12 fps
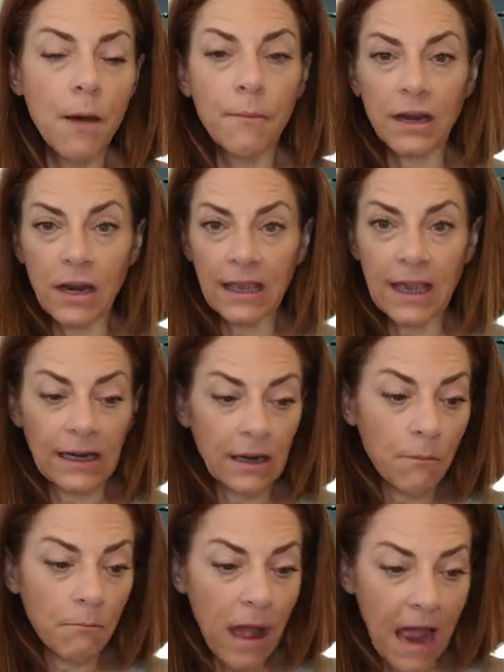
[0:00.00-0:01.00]
but
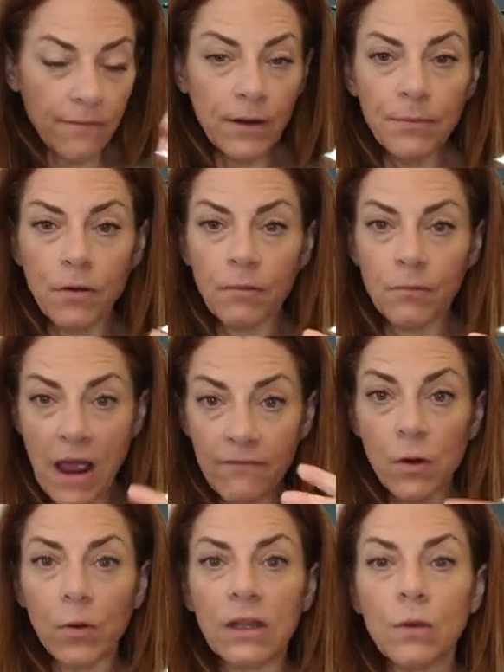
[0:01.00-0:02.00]
again, every
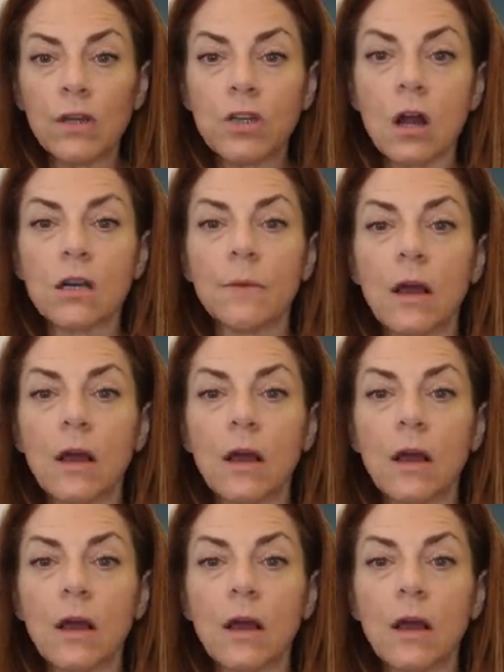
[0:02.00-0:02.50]
everyone that we talked